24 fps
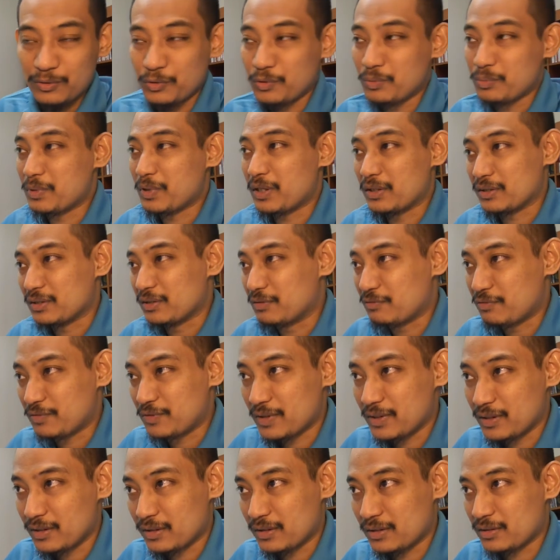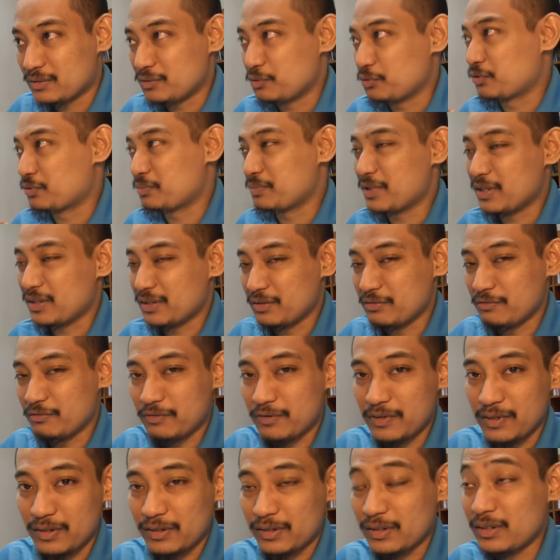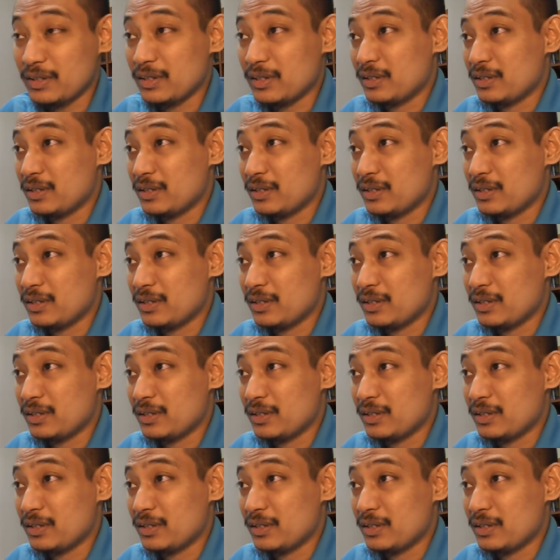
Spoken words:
Umar infaq, Uthman infaq,